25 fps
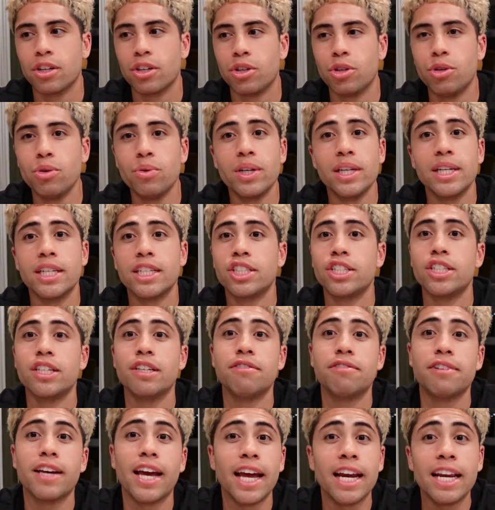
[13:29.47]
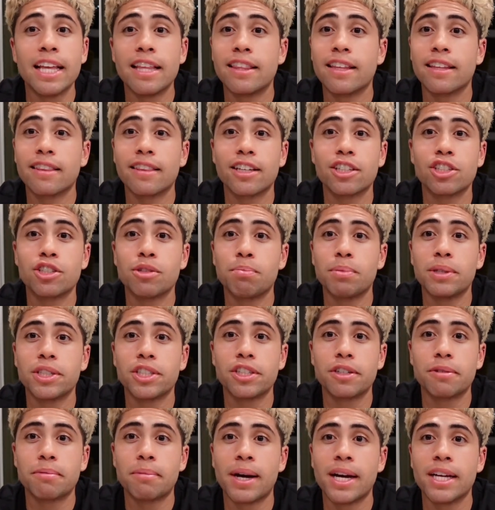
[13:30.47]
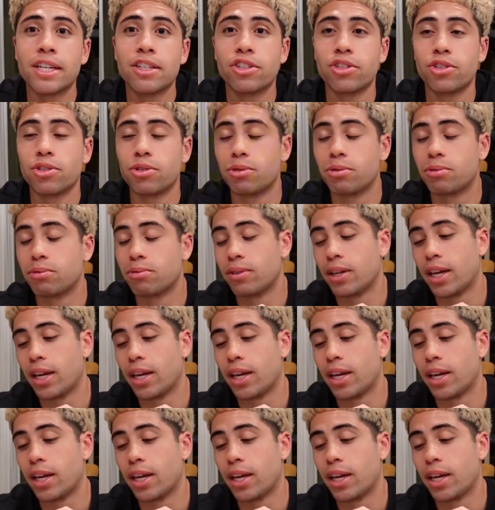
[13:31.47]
you can achieve anything that you put your mind to.